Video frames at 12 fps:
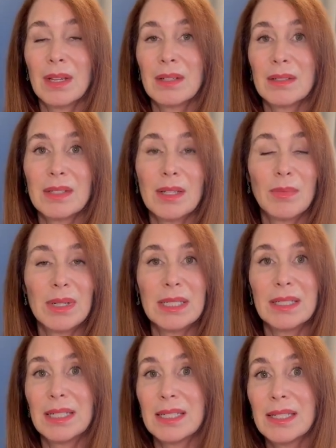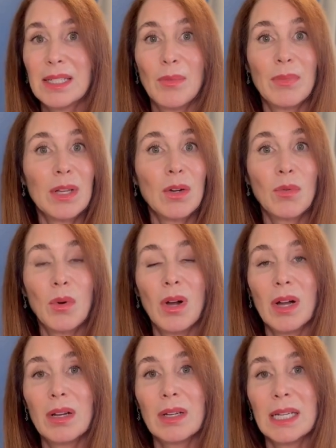somebody did something
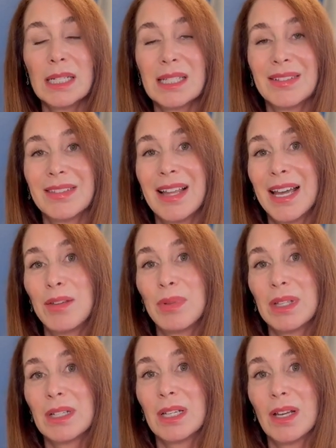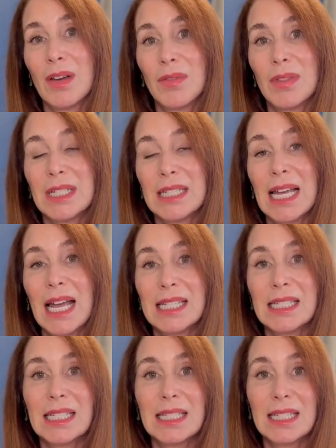wrong, it's a liability of the
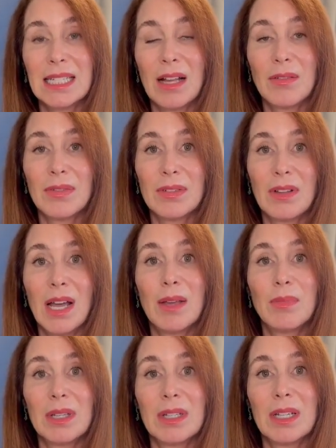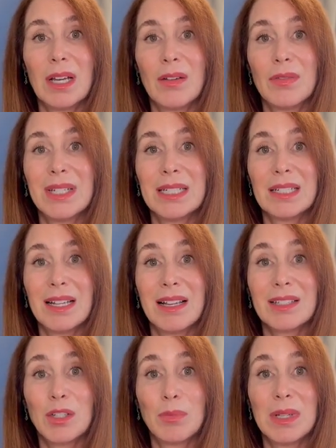test itself, a liability of the
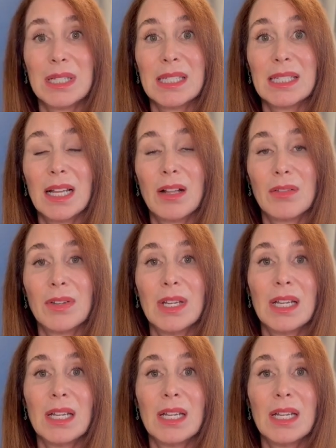endoscopy itself.